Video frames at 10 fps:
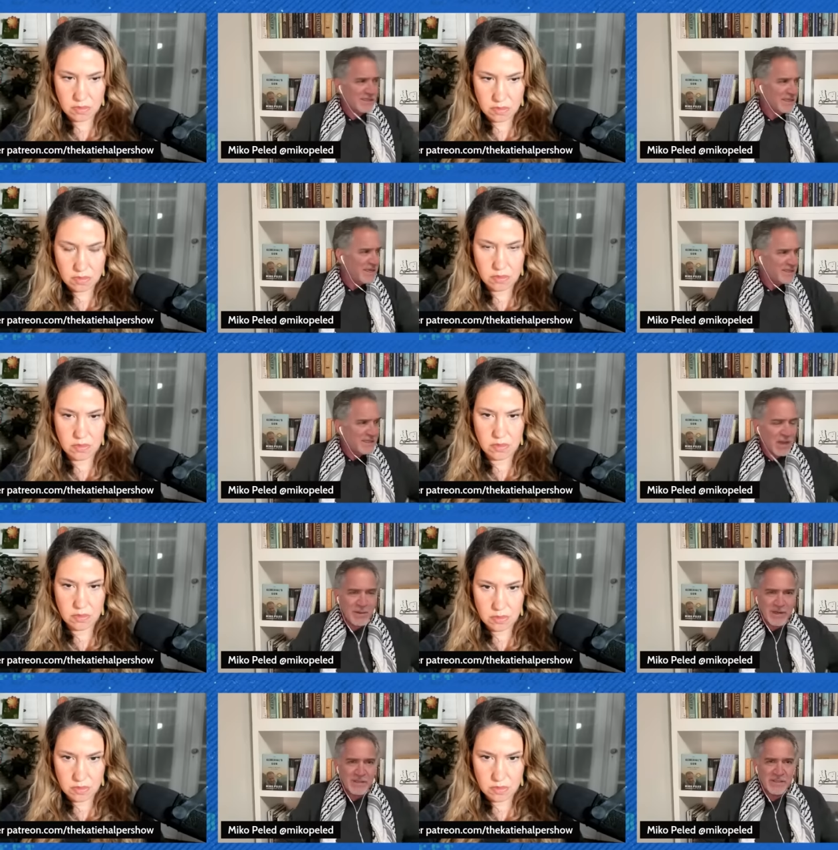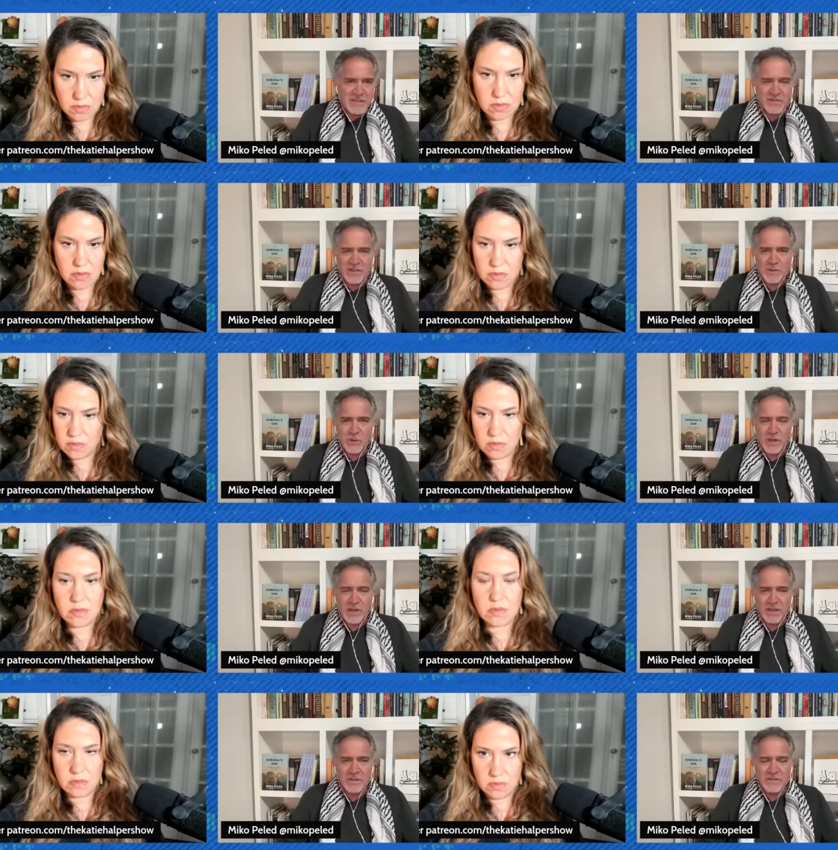Speaker 1: innocent, how many innocent civilians were
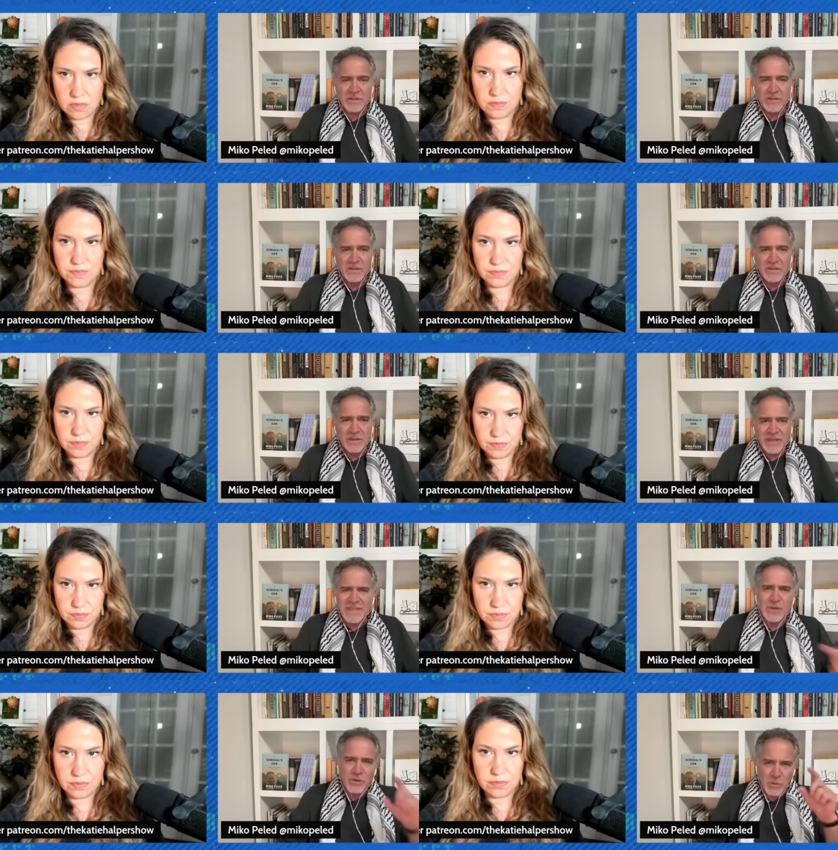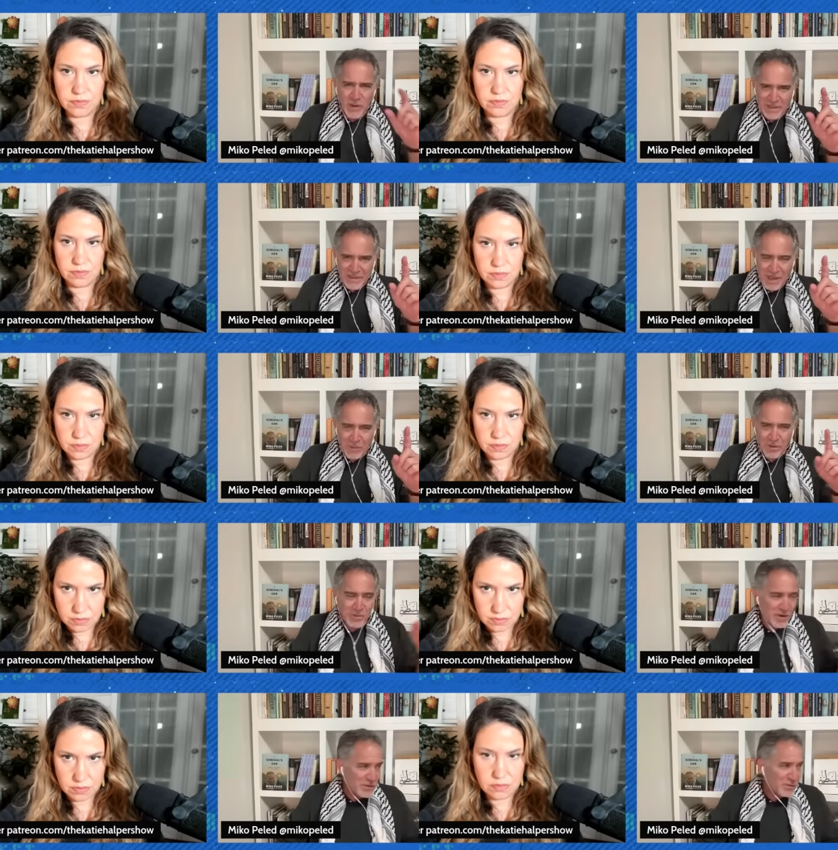killed. And this is only one example. The
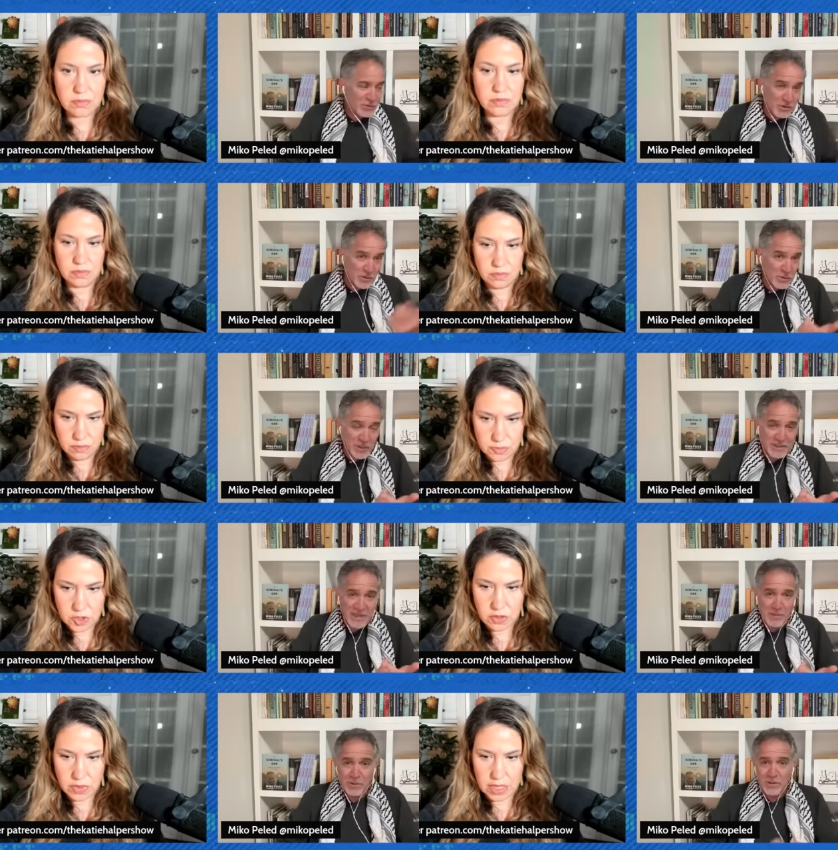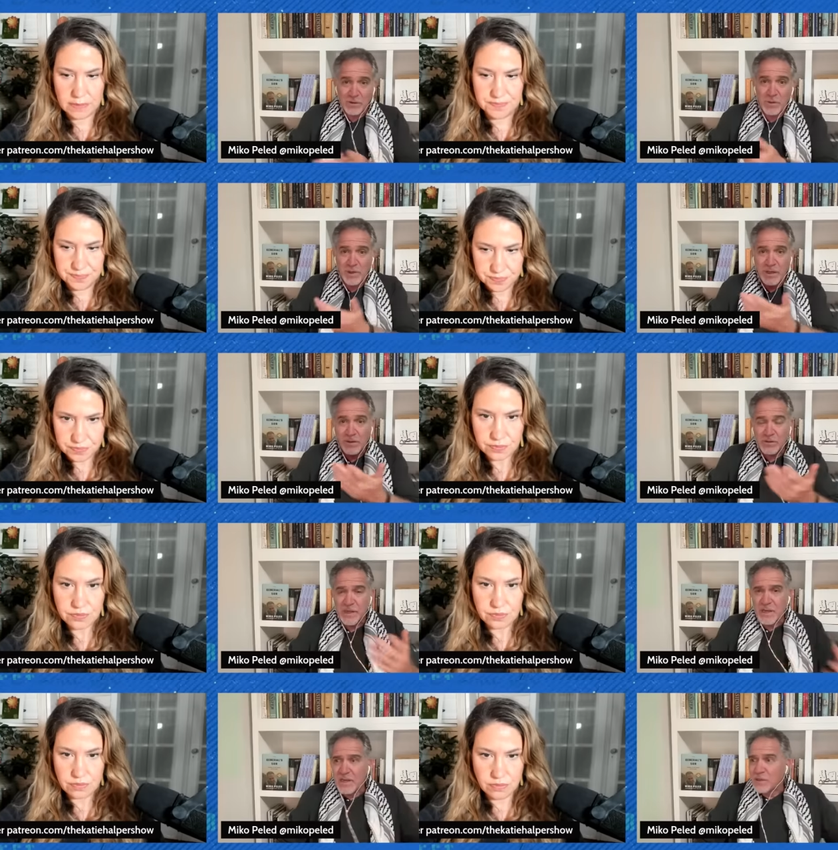March of Return is one example. There's so many others.
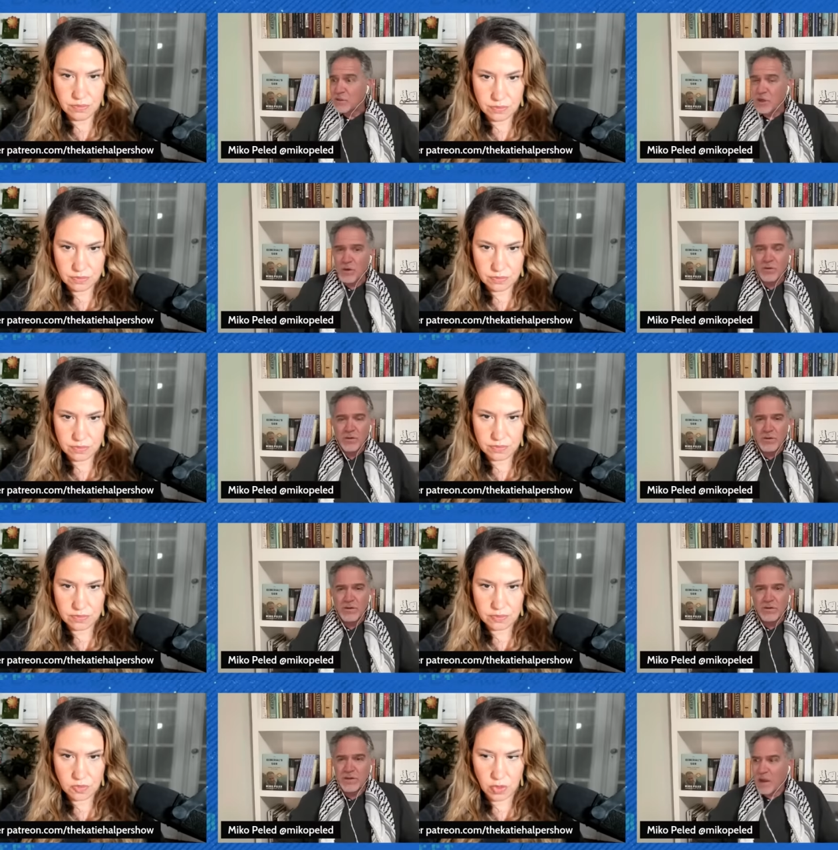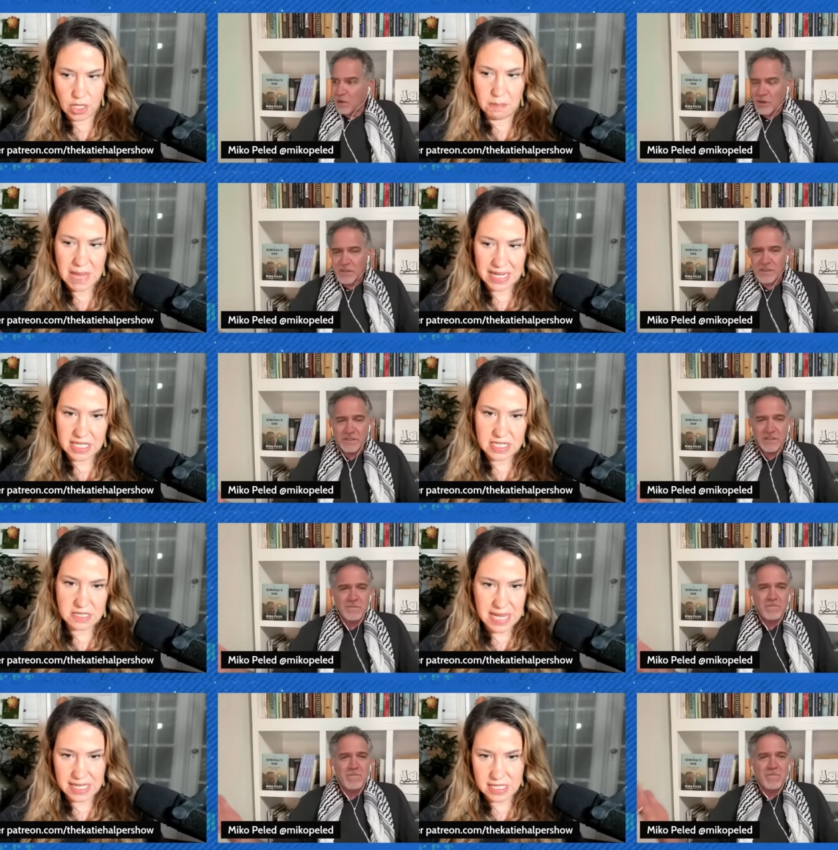
Speaker 2: So now where medics
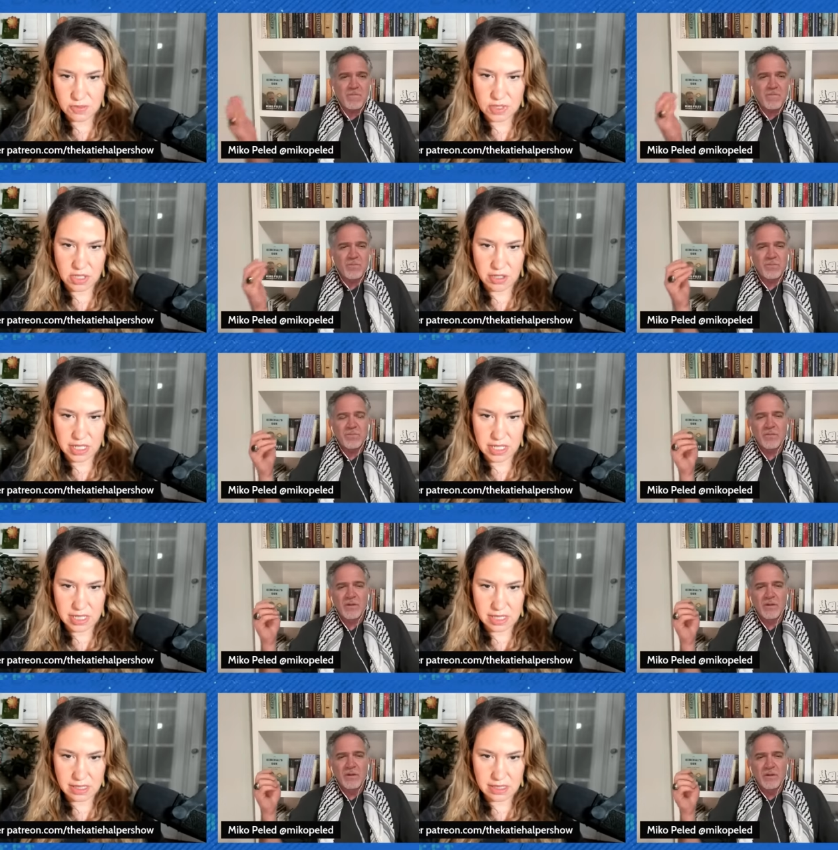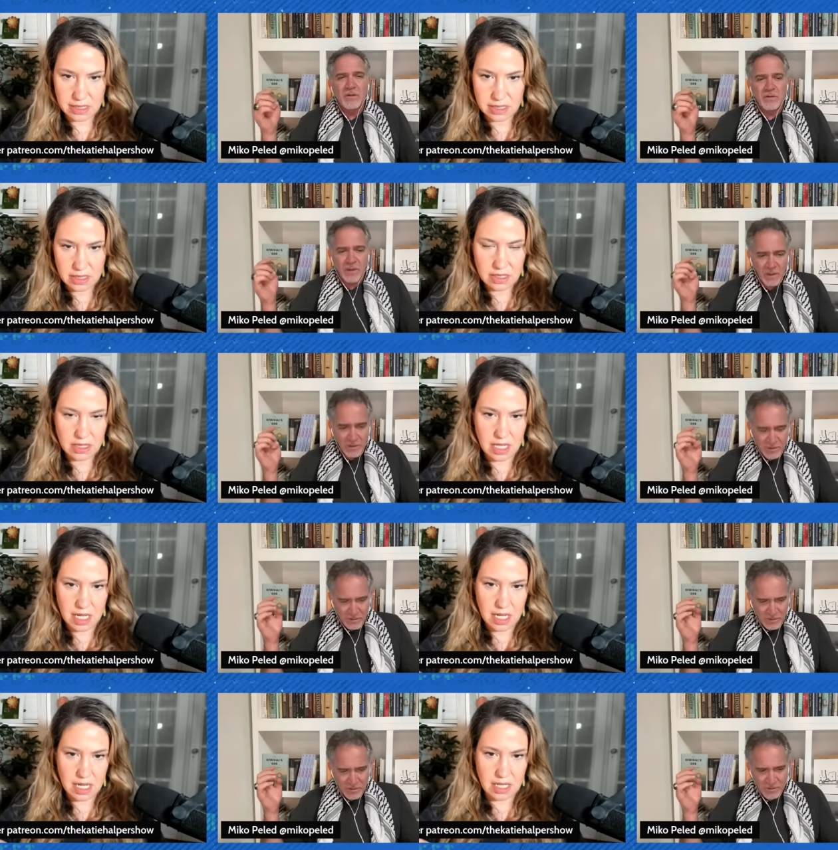this. medics were targeted. Yes.
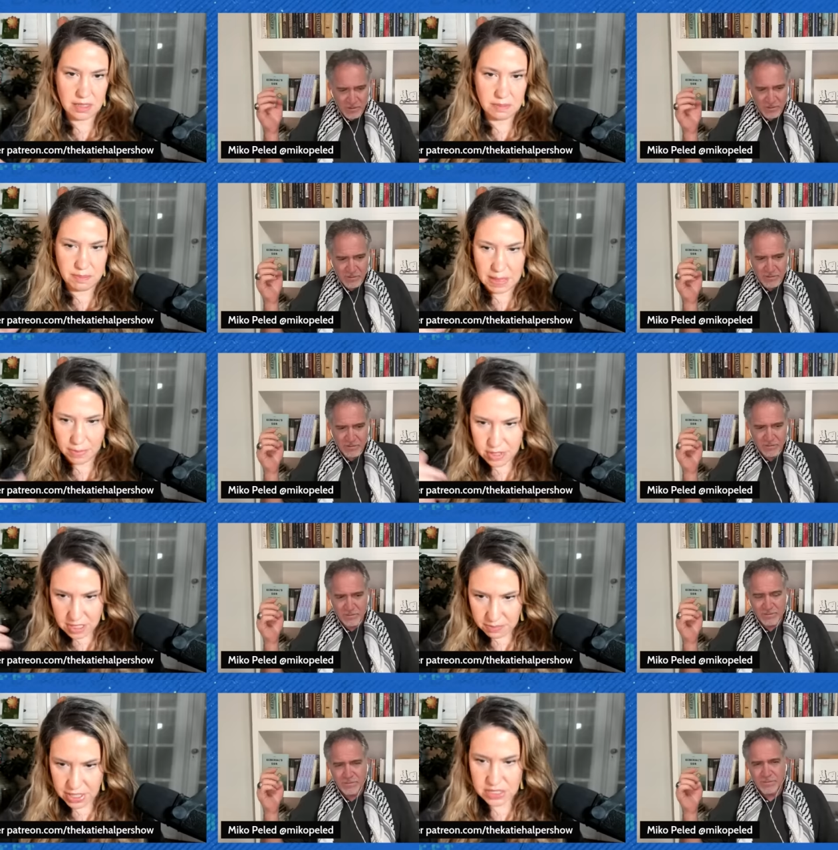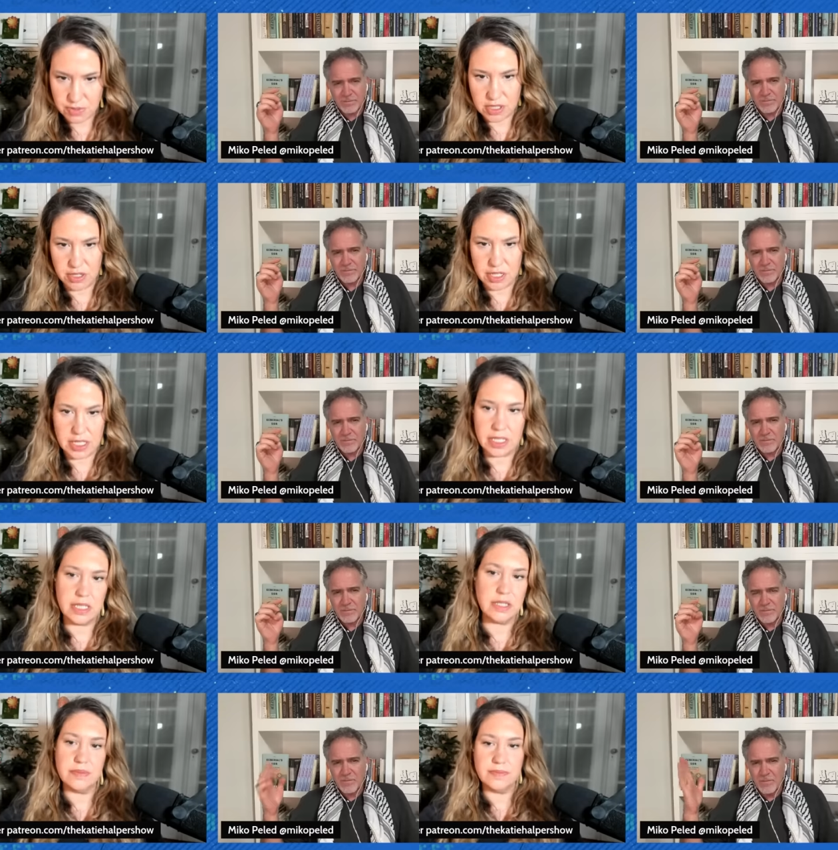Uh, members of the press were targeted